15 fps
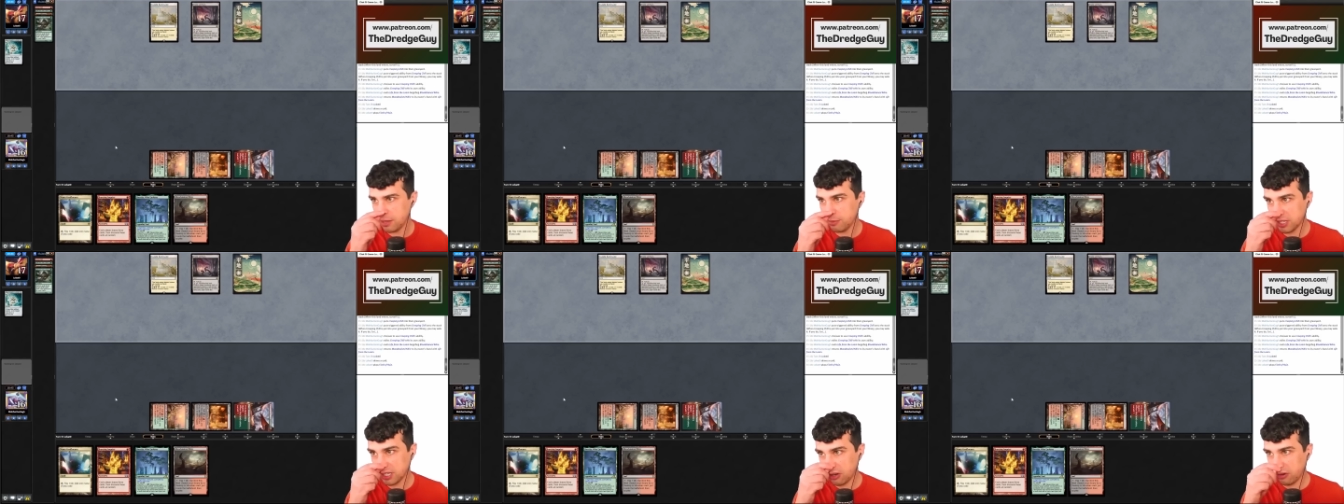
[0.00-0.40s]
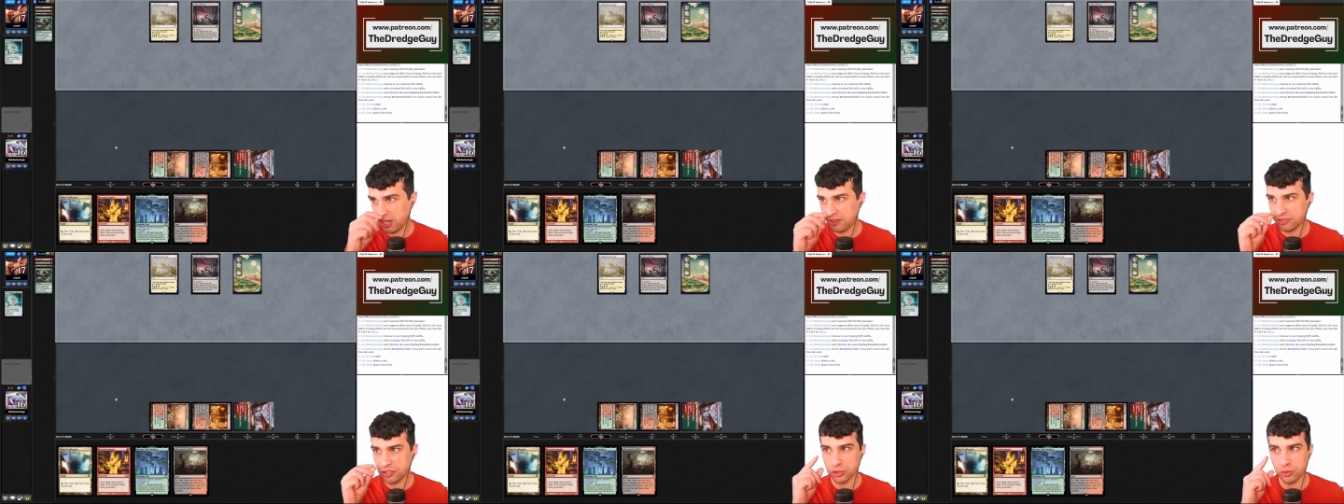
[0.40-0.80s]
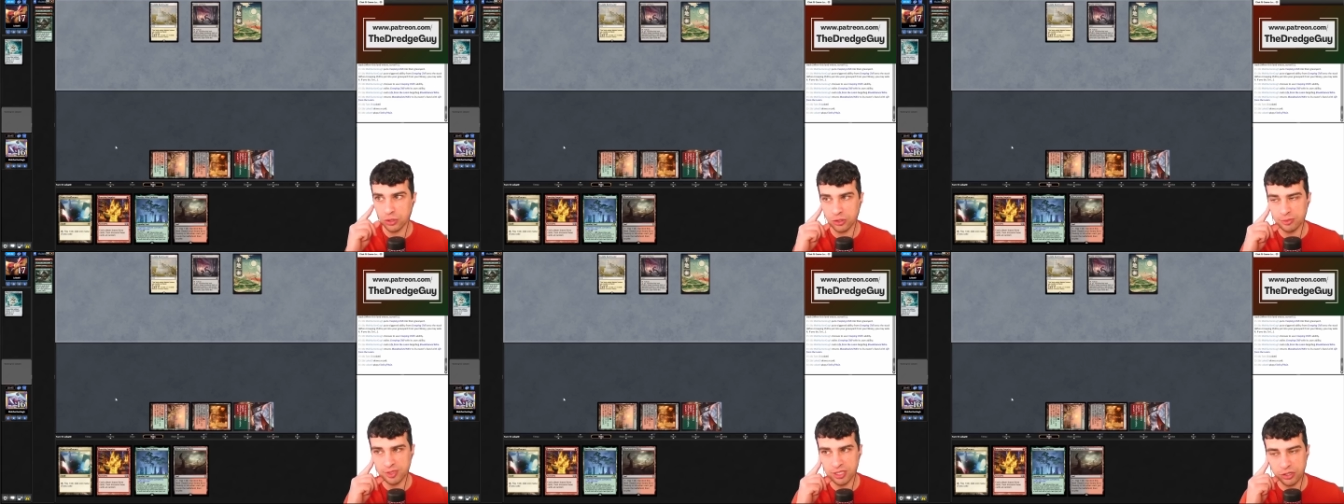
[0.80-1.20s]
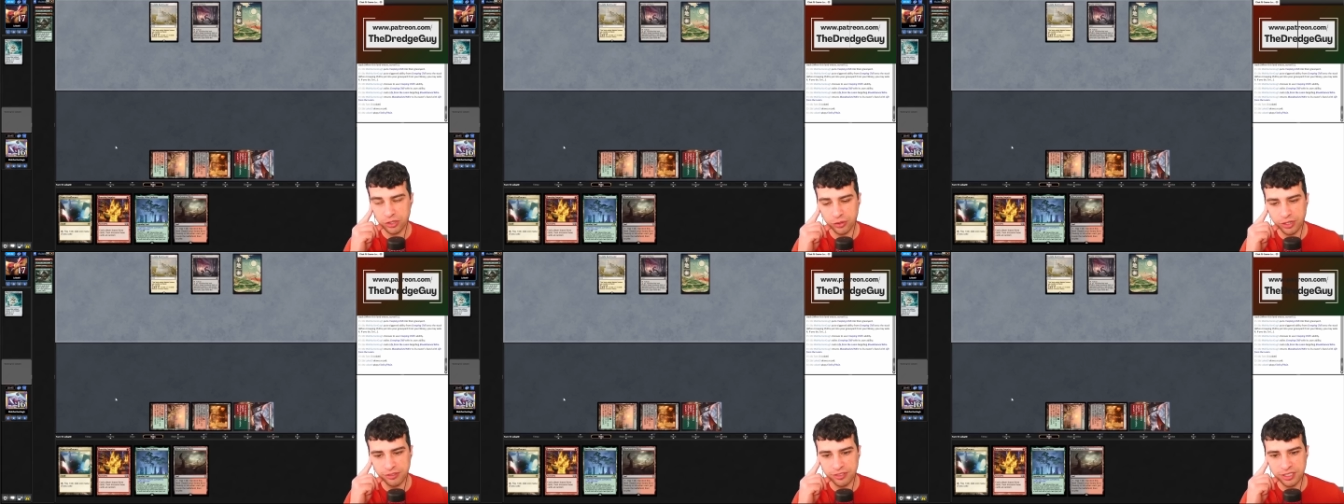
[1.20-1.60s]
but now we have 2 Loams in our
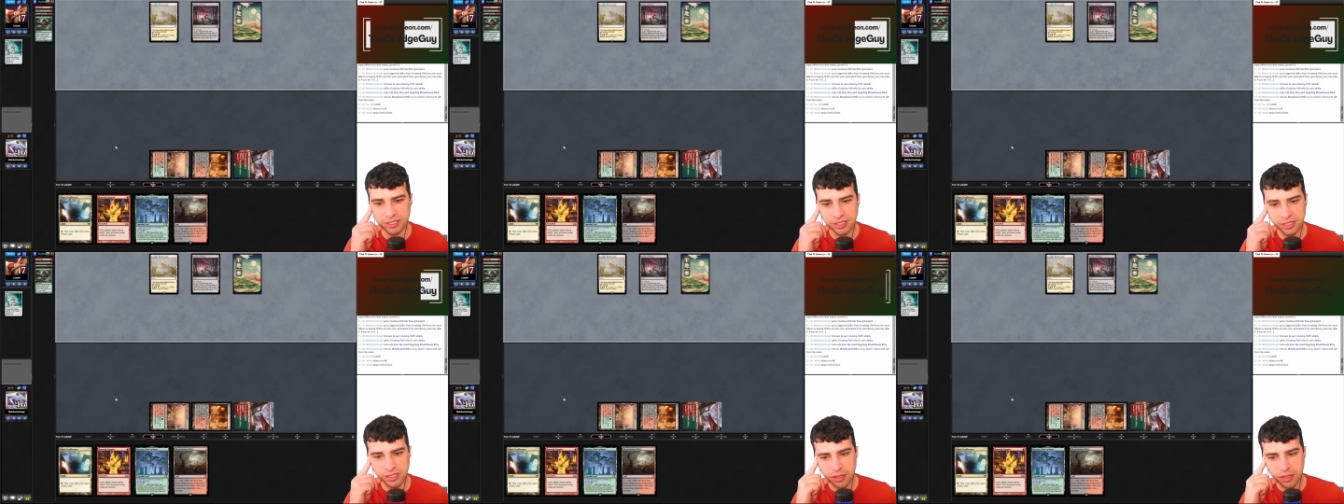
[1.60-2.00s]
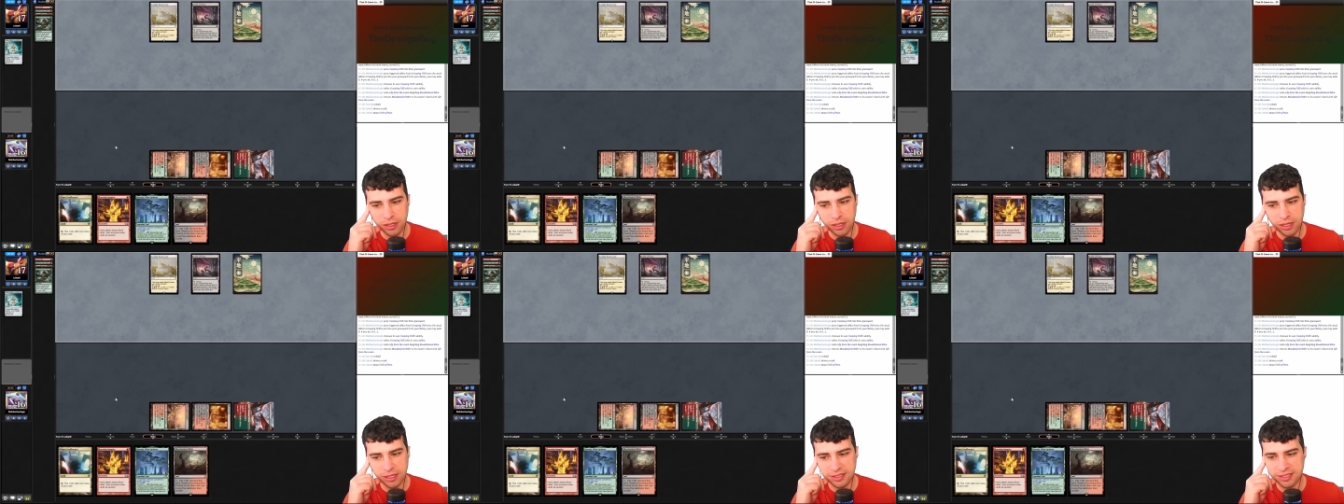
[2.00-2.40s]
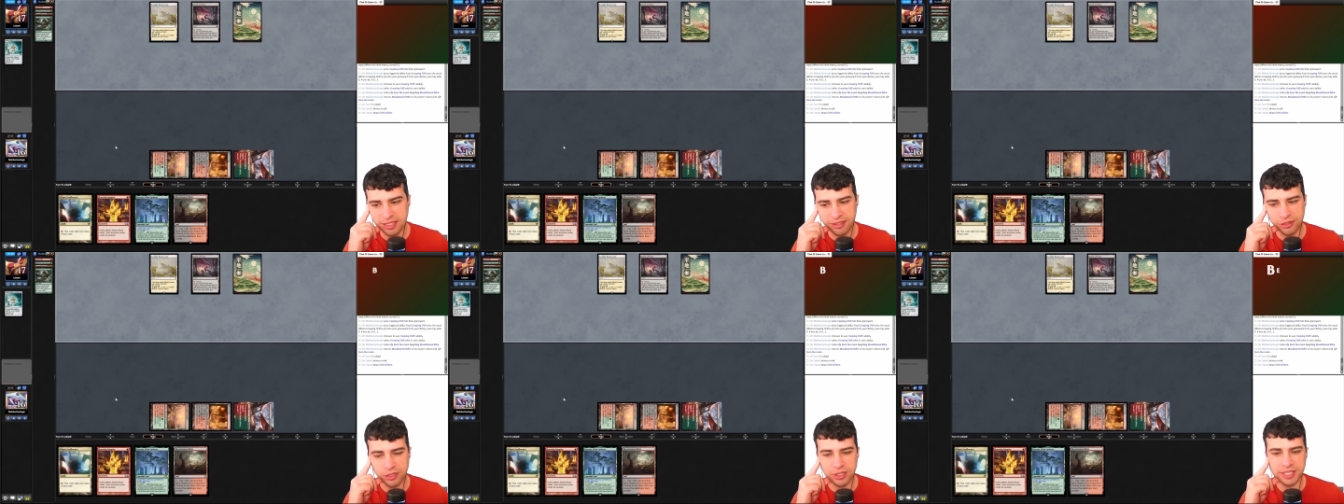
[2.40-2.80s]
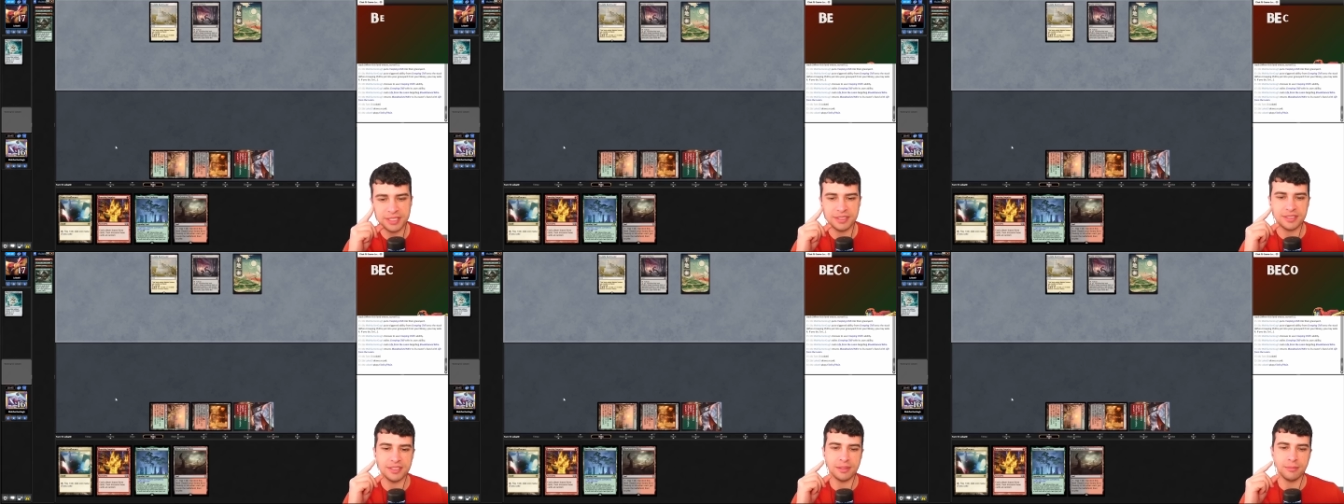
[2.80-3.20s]
graveyard and several lands,